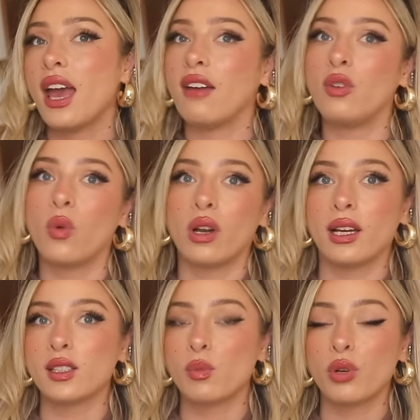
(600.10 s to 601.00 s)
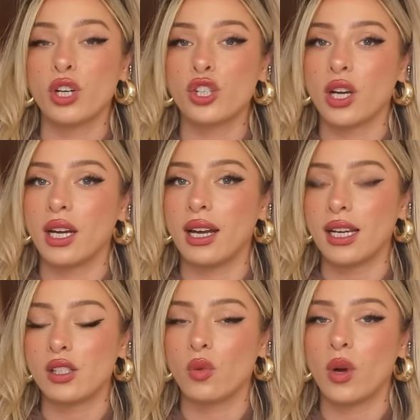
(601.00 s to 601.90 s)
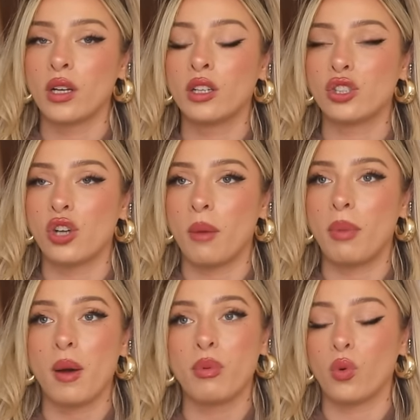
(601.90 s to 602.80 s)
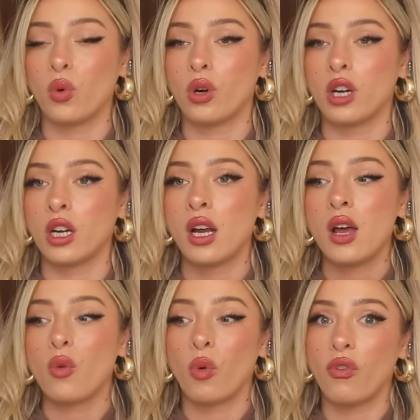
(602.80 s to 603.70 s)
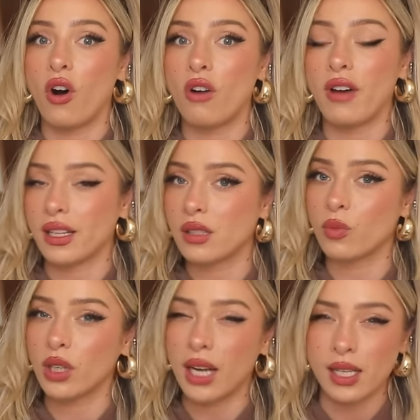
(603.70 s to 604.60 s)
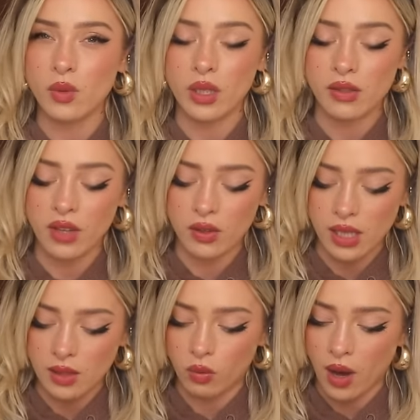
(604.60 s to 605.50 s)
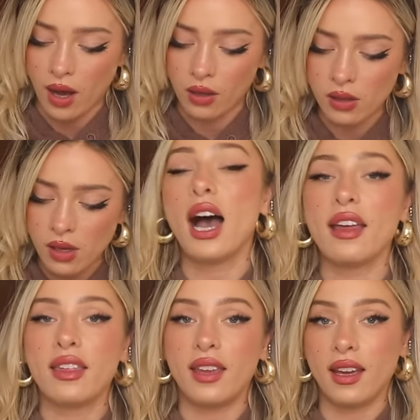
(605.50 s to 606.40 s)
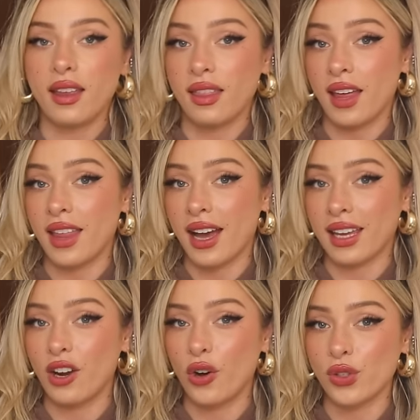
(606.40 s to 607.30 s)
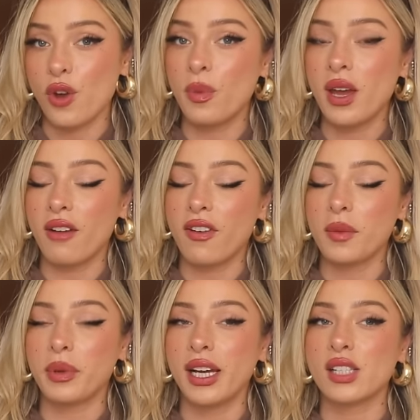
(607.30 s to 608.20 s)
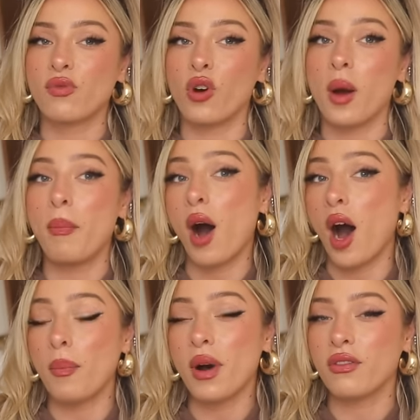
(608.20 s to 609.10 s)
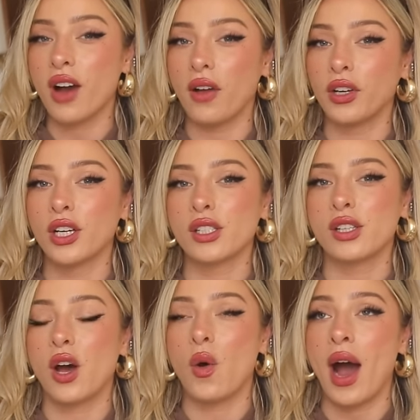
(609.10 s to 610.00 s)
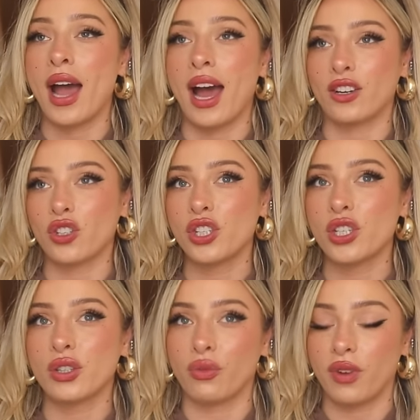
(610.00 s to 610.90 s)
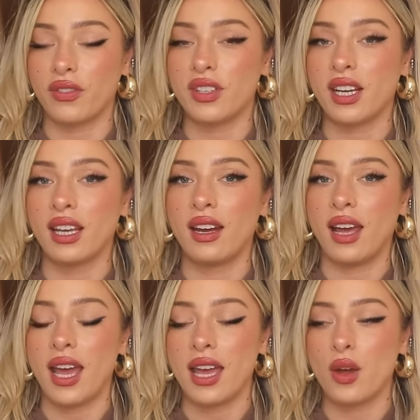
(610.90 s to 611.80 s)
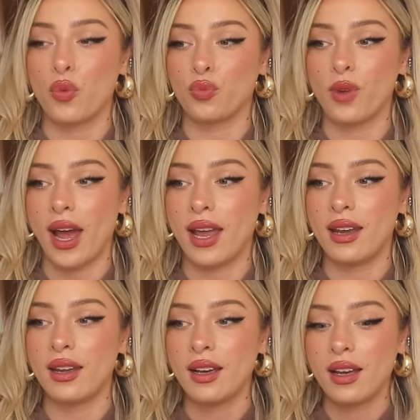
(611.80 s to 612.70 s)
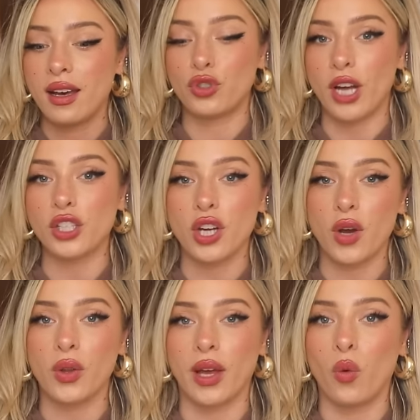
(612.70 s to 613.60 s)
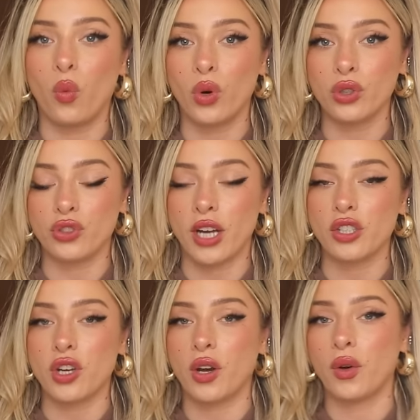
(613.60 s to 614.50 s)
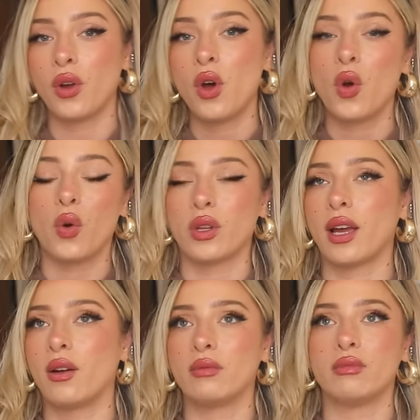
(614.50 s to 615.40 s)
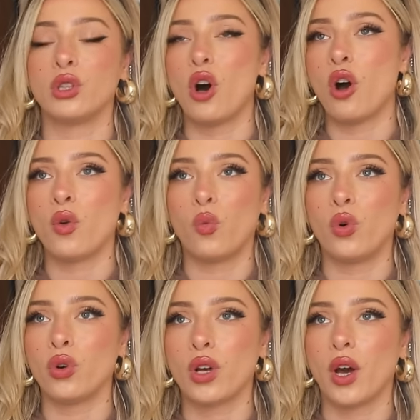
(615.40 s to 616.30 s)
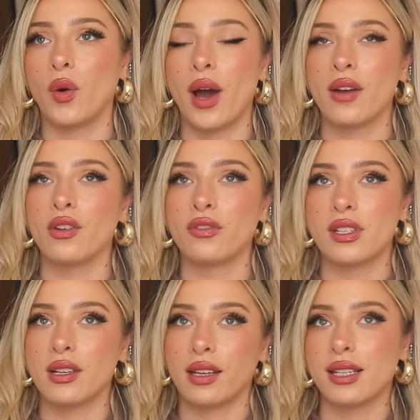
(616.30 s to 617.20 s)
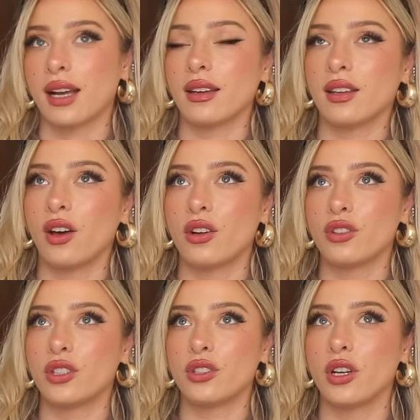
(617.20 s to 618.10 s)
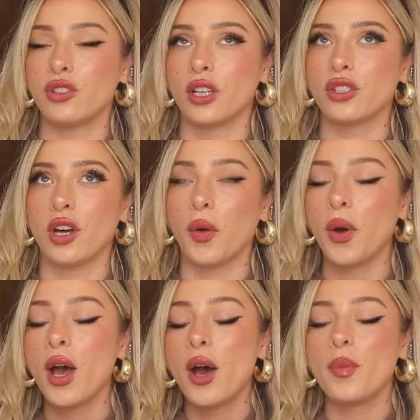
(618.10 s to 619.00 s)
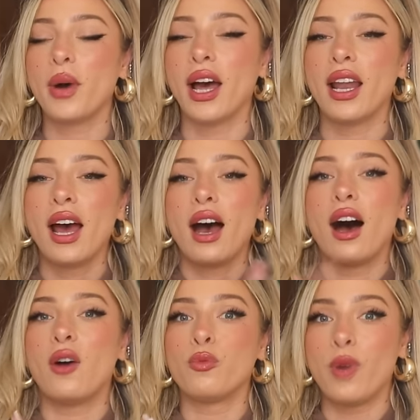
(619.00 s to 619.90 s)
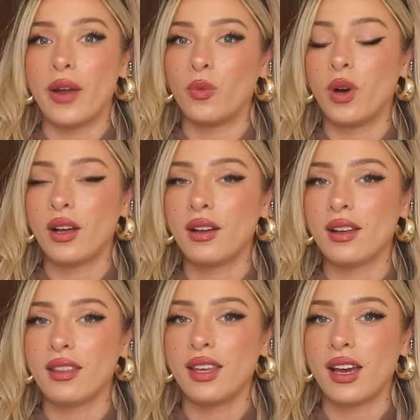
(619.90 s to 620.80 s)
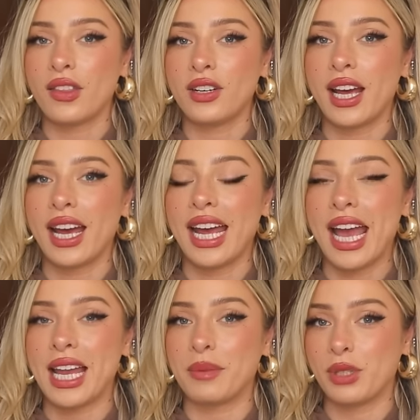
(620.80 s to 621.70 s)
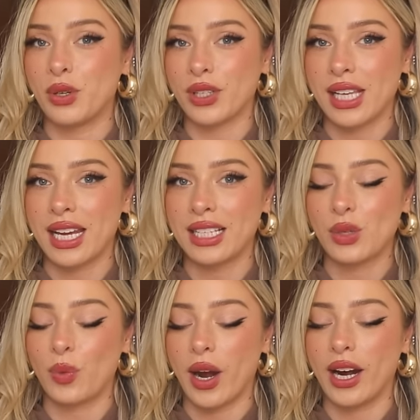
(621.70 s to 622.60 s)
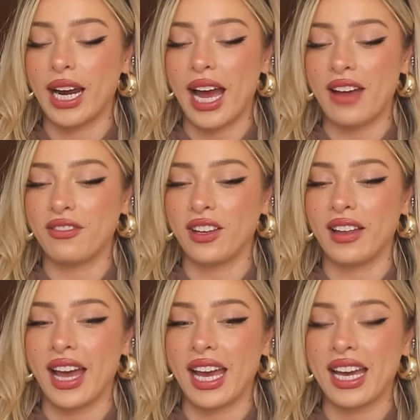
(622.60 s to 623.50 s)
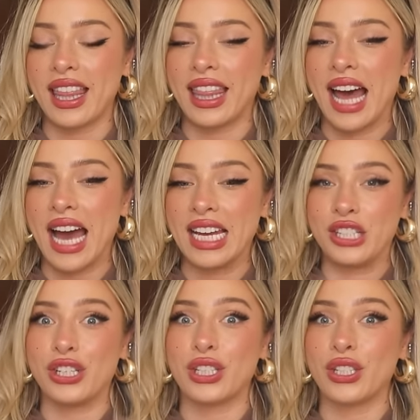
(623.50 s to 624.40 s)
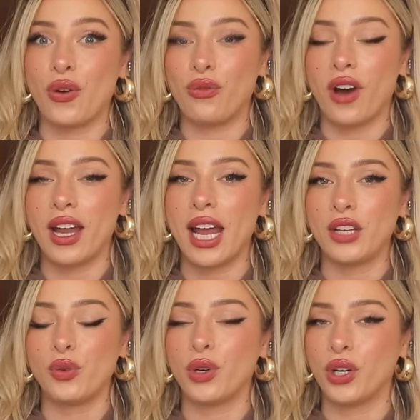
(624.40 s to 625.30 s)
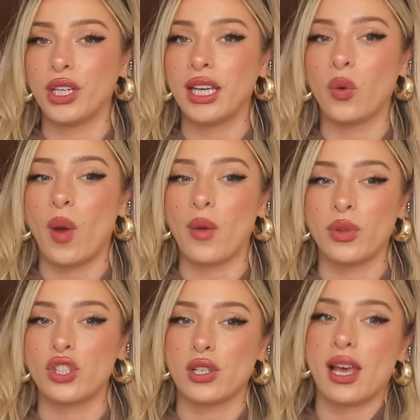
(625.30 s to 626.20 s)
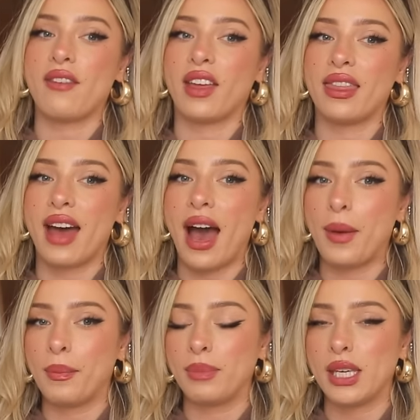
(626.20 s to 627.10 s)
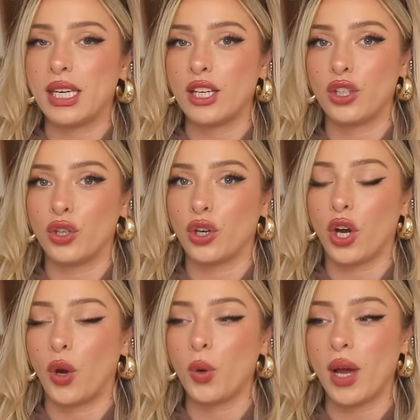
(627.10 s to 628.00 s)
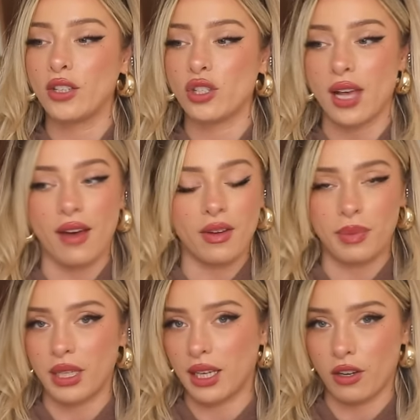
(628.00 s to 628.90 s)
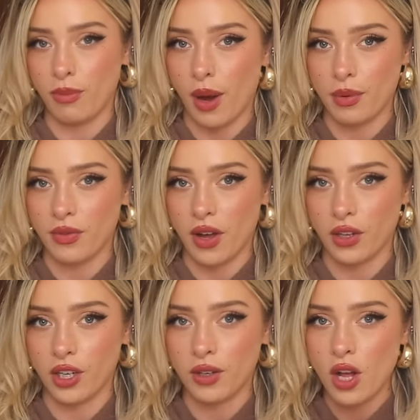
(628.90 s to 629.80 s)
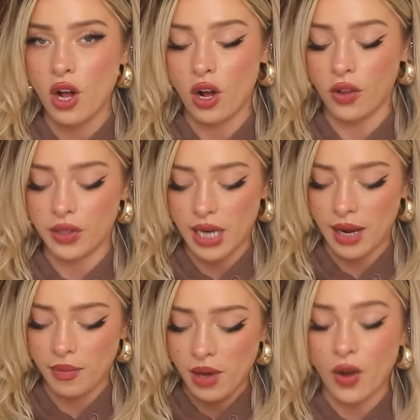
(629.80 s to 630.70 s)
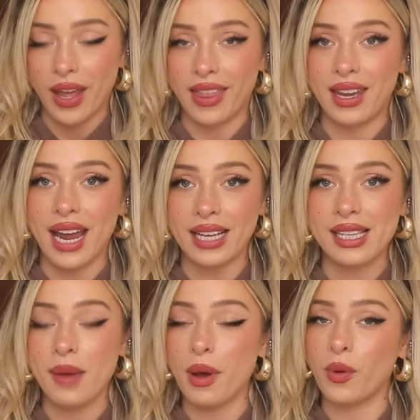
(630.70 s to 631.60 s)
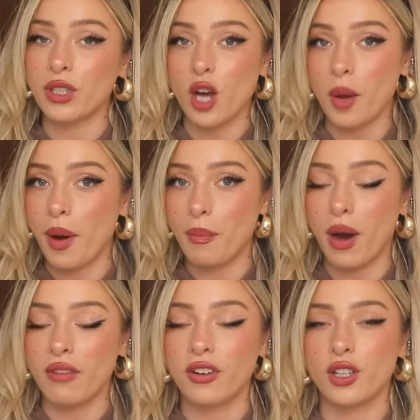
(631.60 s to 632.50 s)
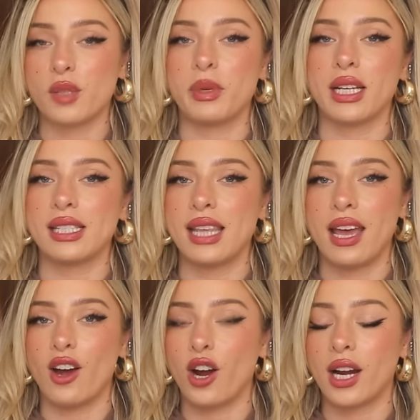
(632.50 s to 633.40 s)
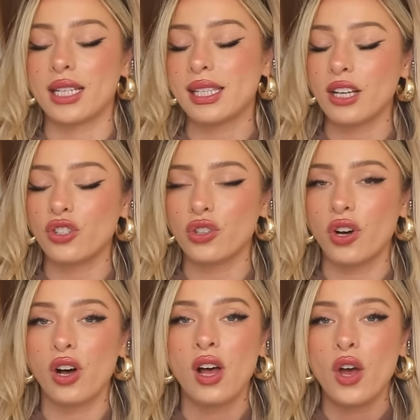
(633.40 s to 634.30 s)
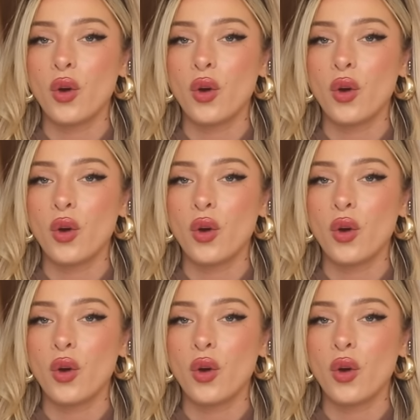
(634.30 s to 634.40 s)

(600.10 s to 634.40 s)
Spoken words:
If you want to like splurge or get a nicer one, Shop Up or Revolve has some really nice ones of those as well. I think that that can also be a fun place for a pop of color. So I actually just thrifted a red trench coat, like a wool trench coat or like a long wool coat. I don't know if it's like technically a trench coat, but a red one the other day, and I'm so excited to wear it. I feel like that is just so fun, and you could get away with just having that be your coat and just have it be like your pop of color all the time. Okay, then next up, I want to talk about puffers because they are essential.